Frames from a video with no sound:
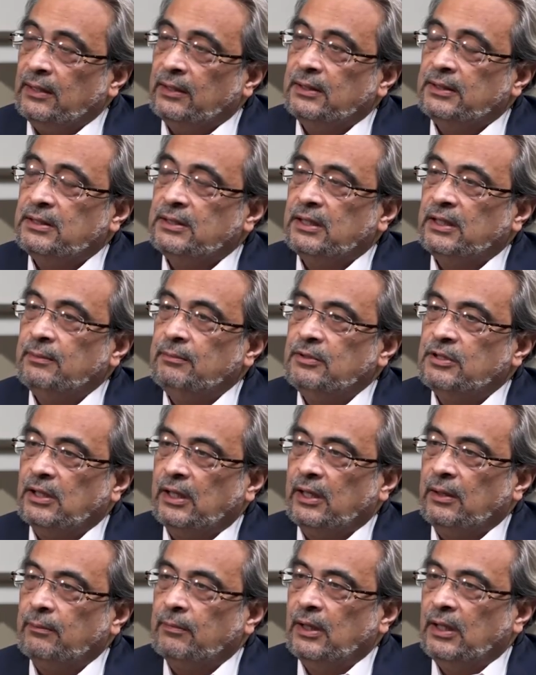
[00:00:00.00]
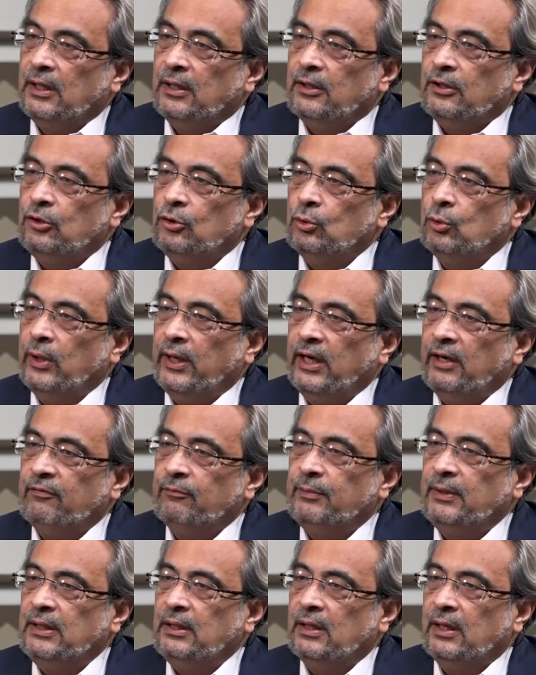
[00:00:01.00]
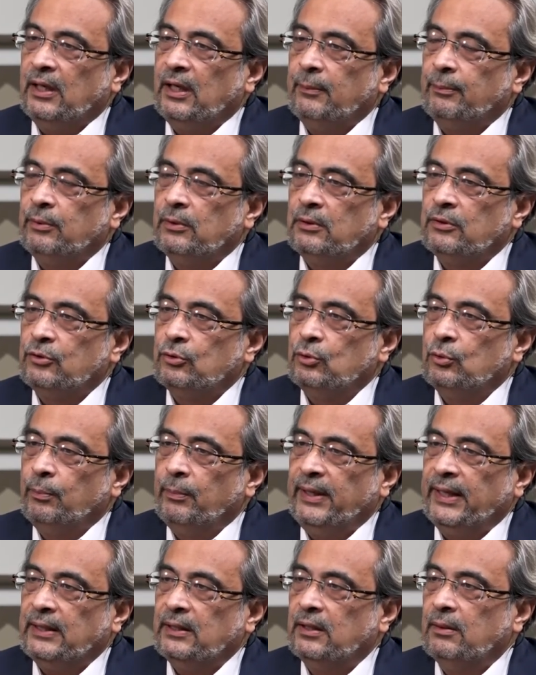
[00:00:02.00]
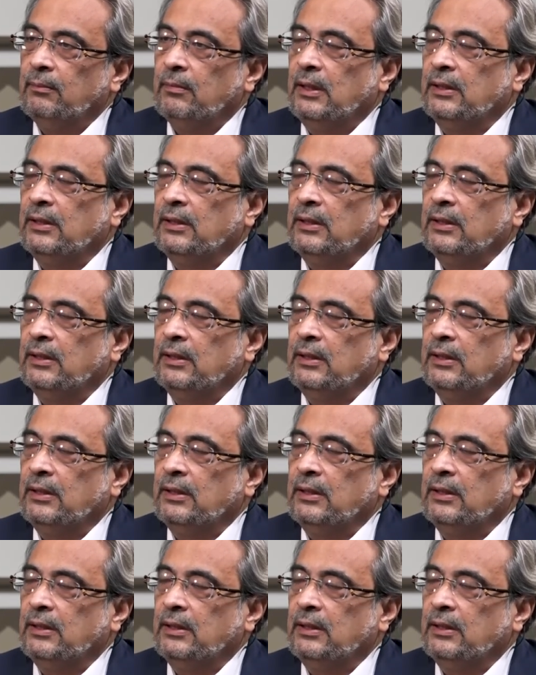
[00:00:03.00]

at the same time, you have been able to make them